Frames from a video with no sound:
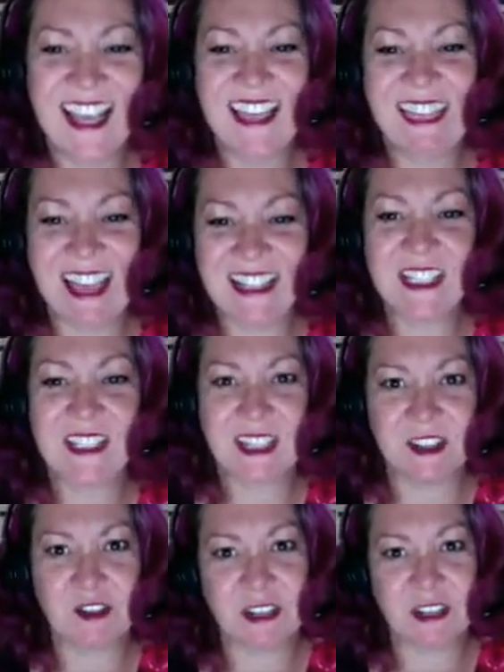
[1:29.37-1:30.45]
That's
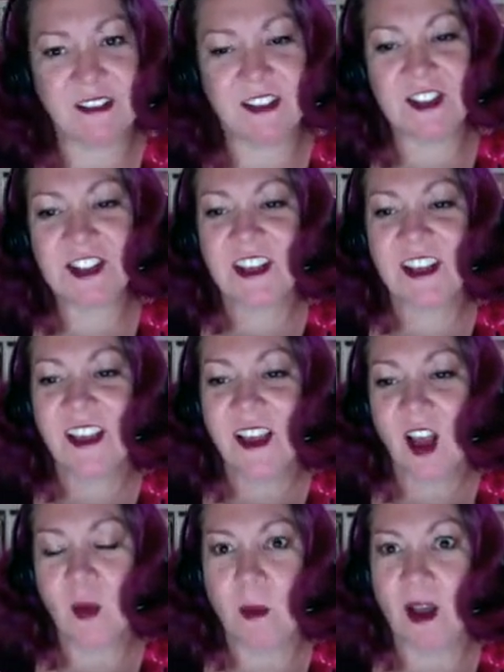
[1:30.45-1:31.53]
standard English.
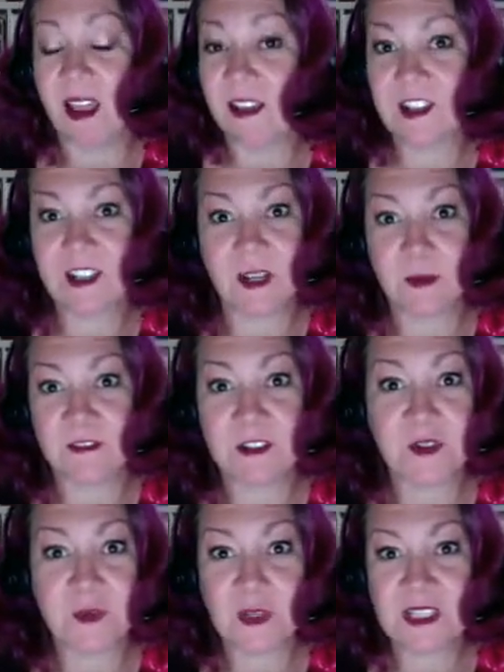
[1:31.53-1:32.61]
I actually had a
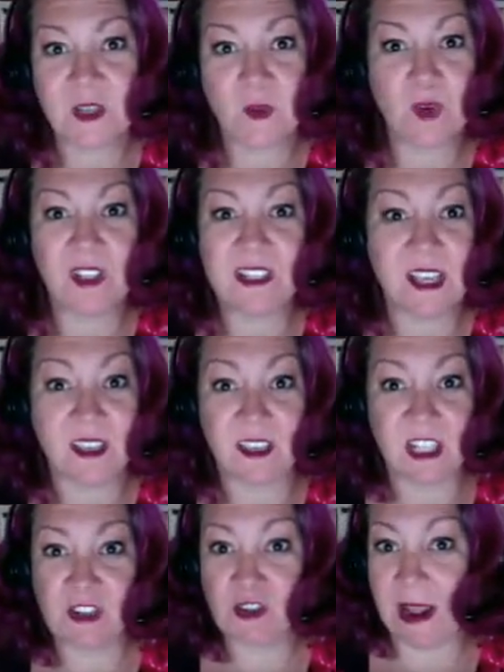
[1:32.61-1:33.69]
professor once that wouldn't take a
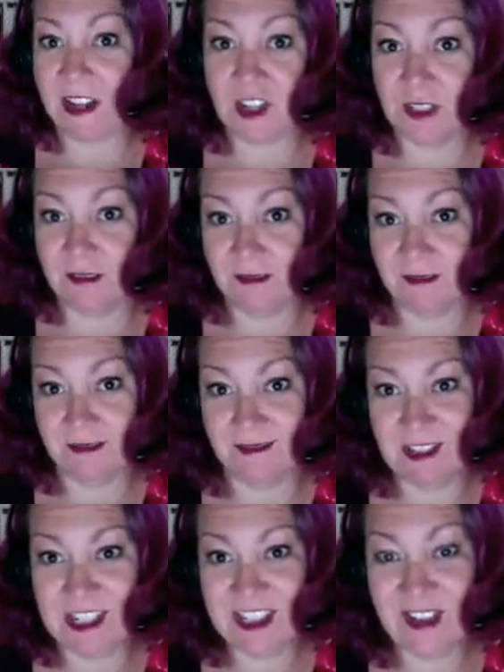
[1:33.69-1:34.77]
contraction,
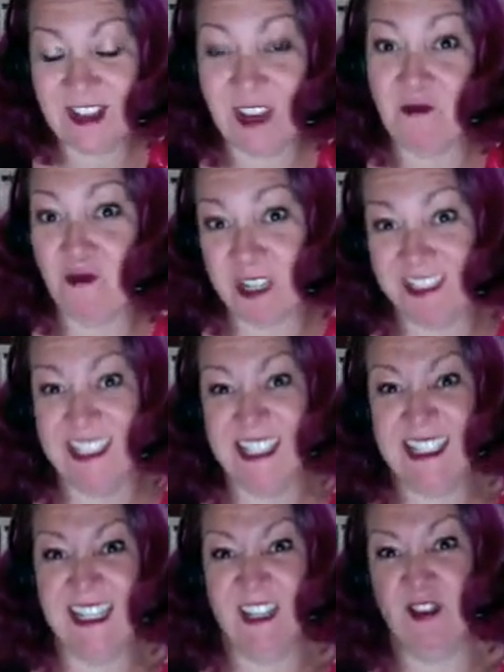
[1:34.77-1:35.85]
right? So to get really
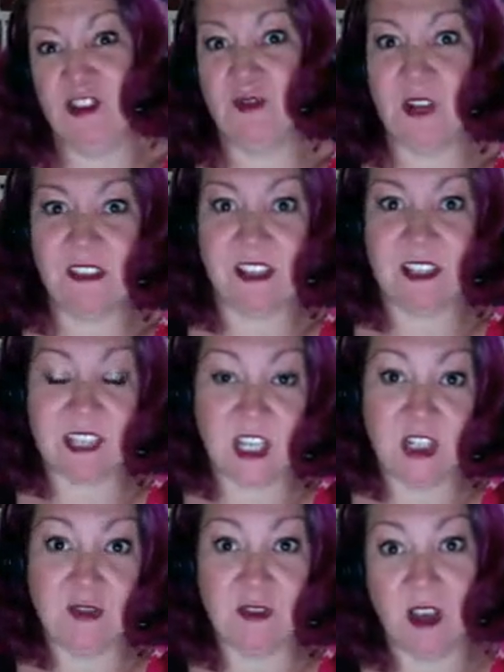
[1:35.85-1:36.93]
standard, you write things like
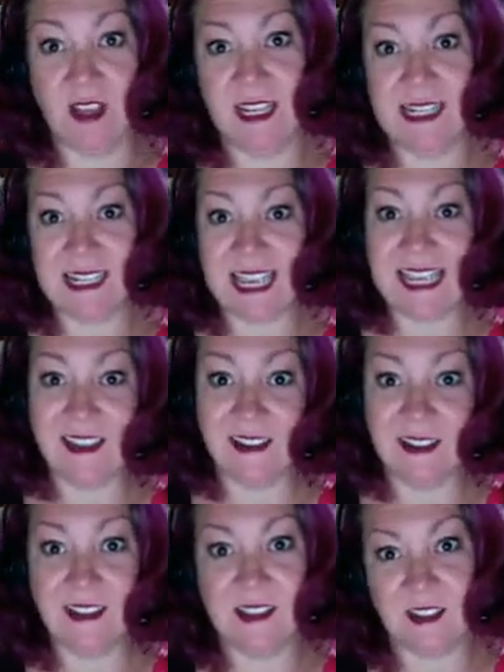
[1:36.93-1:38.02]
do not and
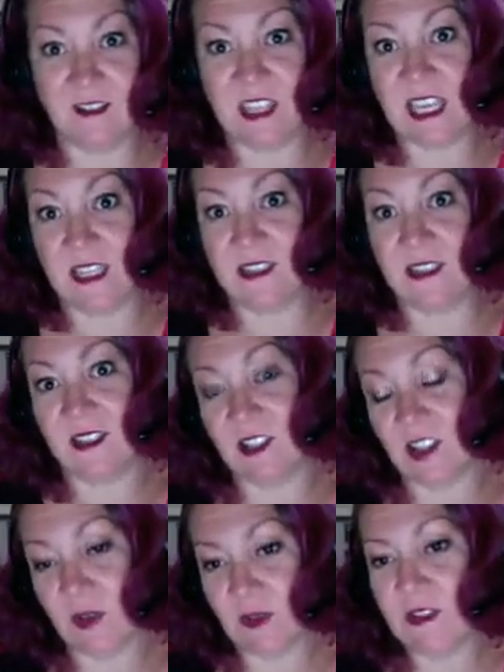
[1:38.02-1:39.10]
cannot instead of can't and
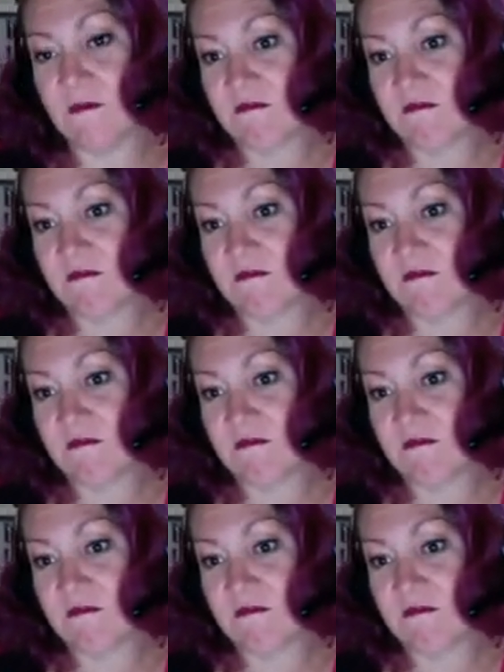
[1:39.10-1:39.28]
don't.